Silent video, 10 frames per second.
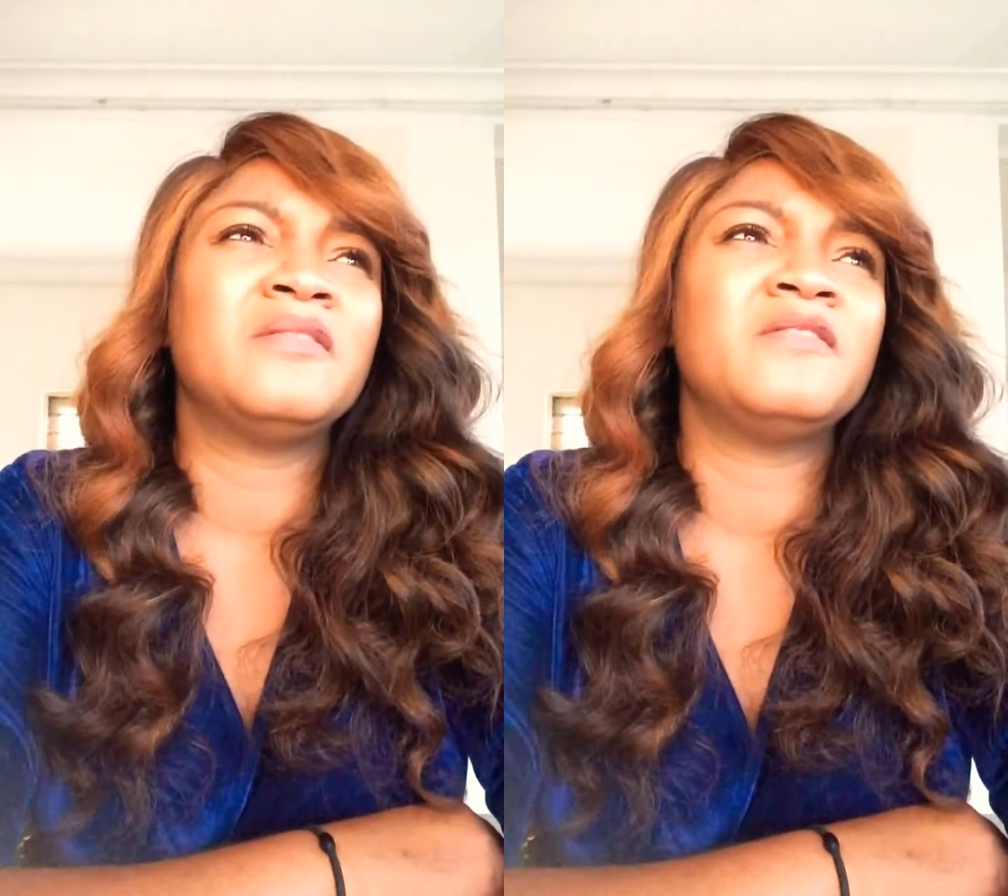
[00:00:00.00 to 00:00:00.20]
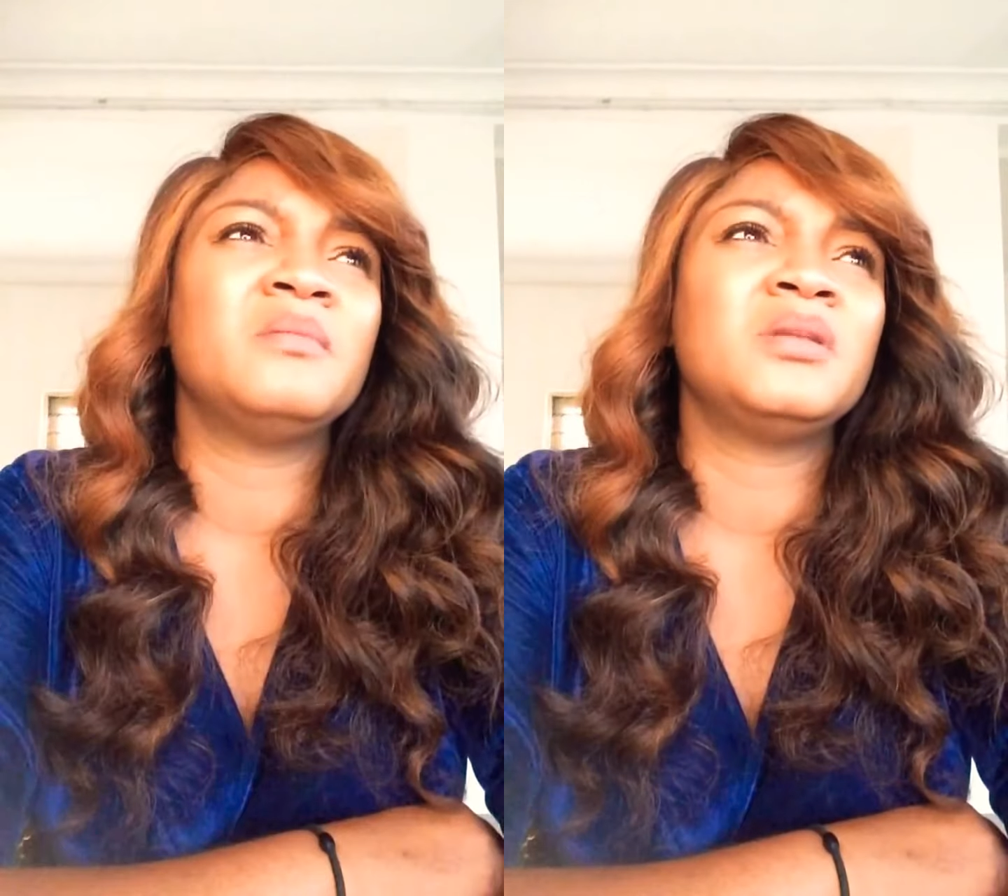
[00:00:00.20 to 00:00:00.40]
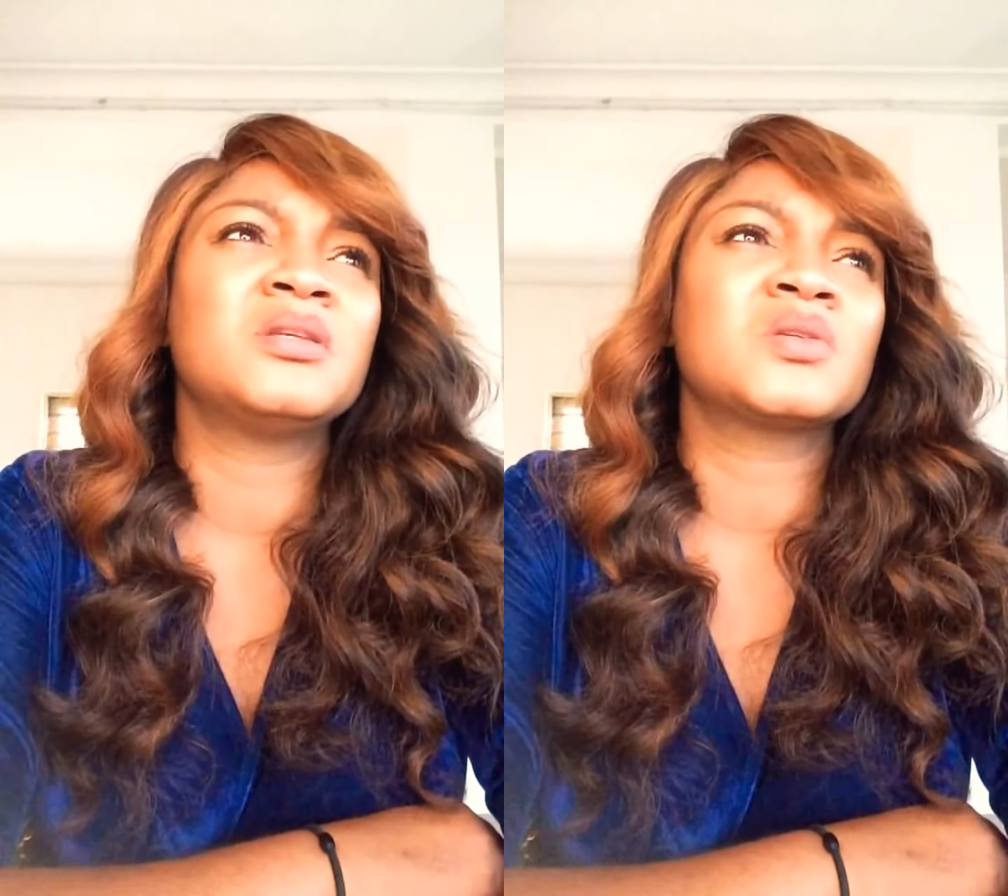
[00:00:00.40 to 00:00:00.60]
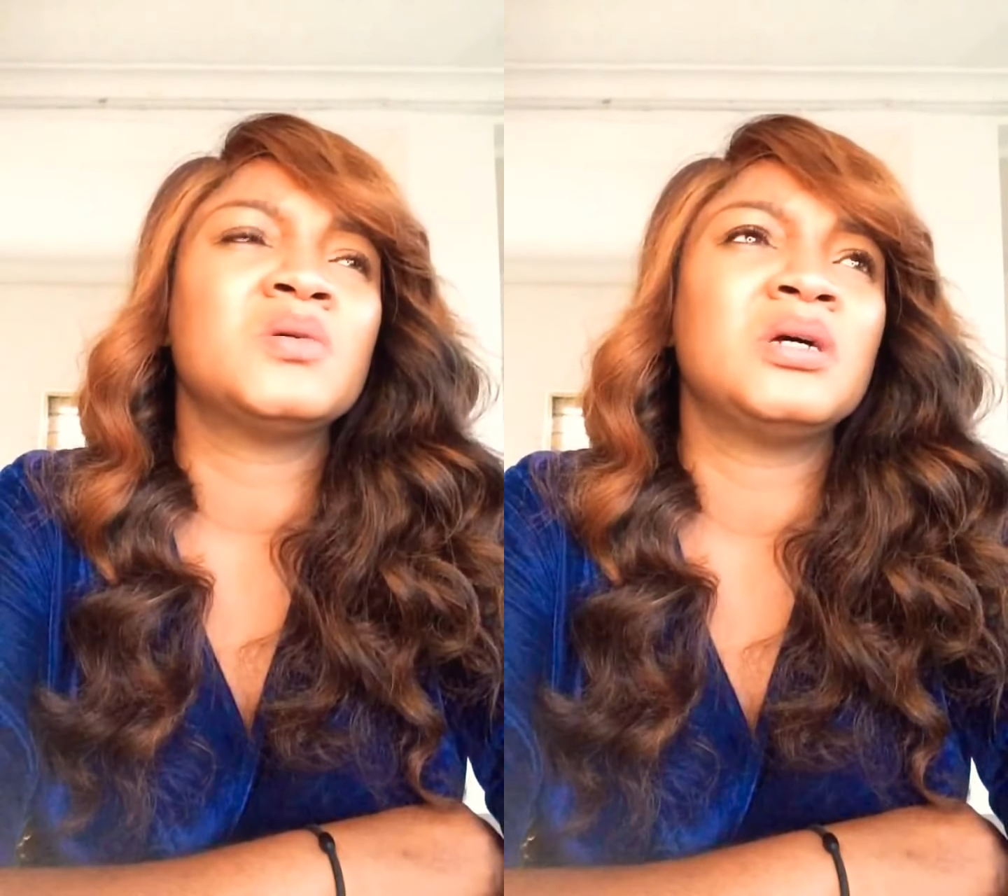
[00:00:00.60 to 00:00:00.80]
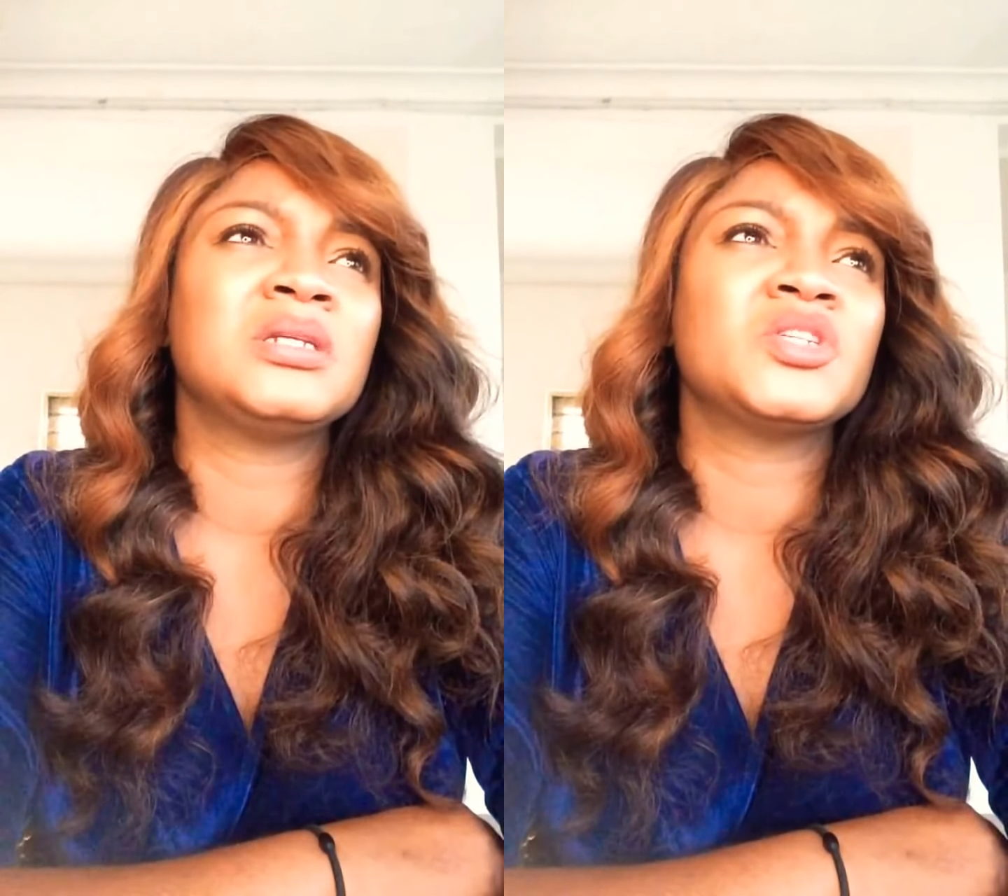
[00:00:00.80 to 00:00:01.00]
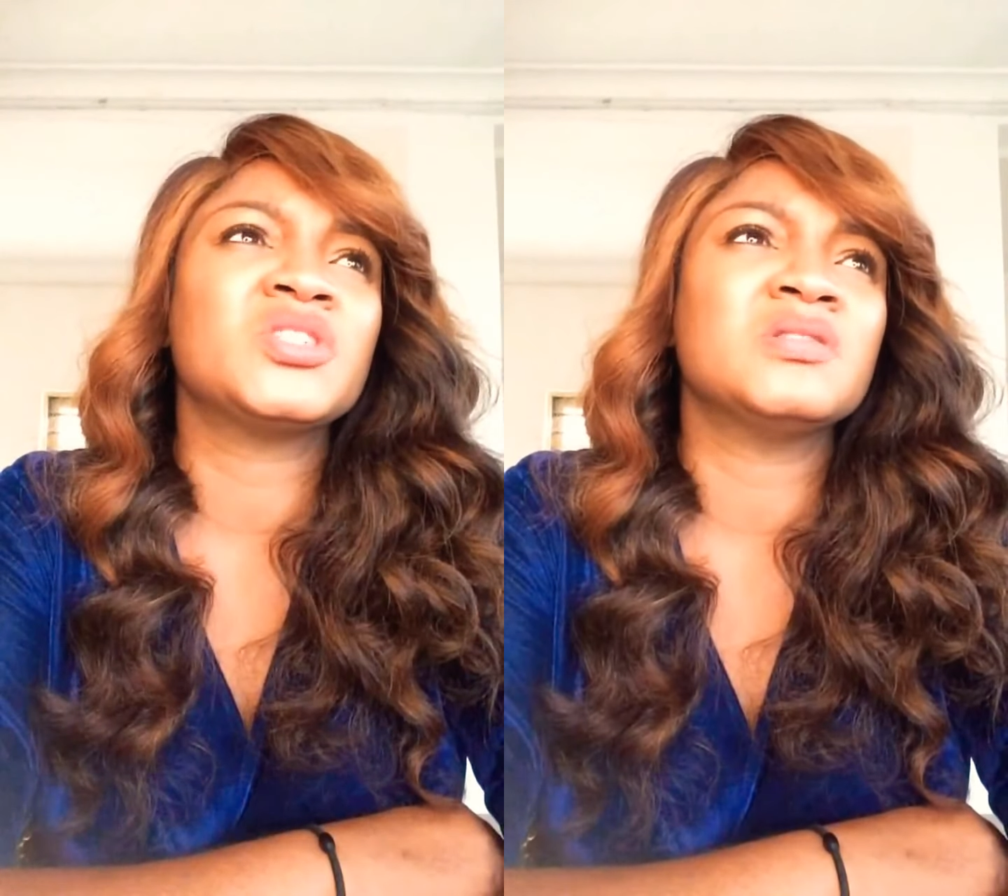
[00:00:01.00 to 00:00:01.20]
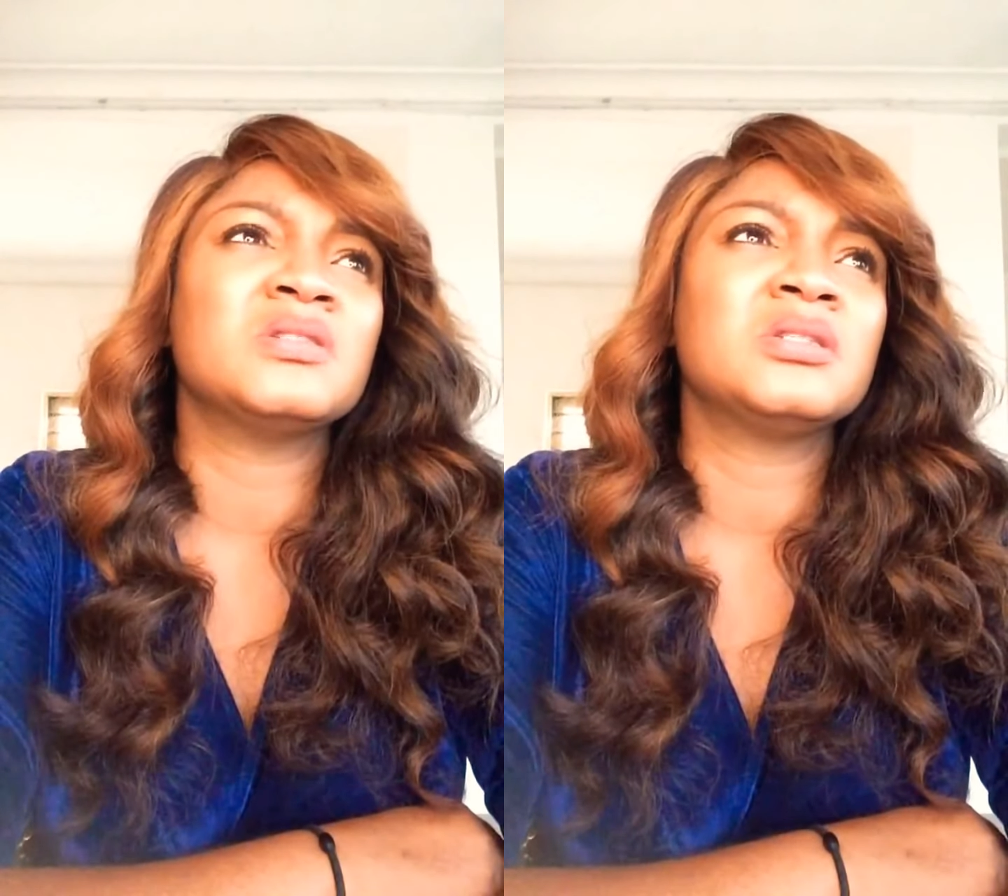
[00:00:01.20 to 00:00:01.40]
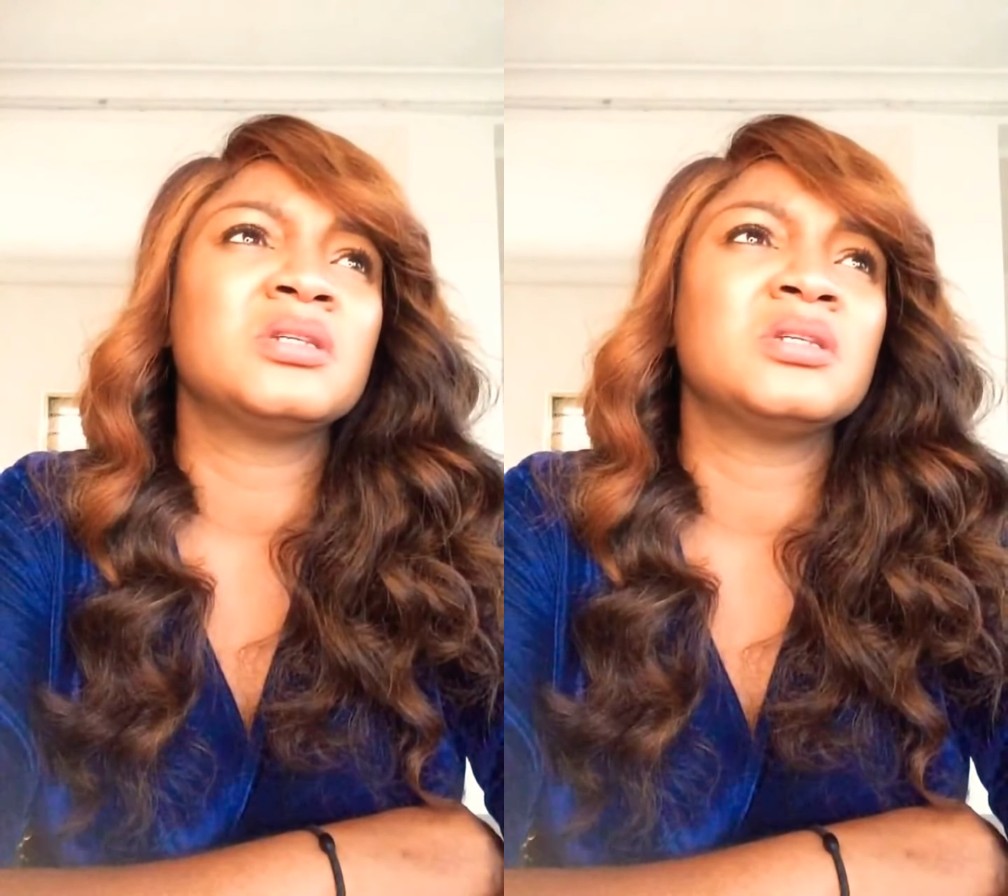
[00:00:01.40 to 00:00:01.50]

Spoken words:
Feminist Coalition.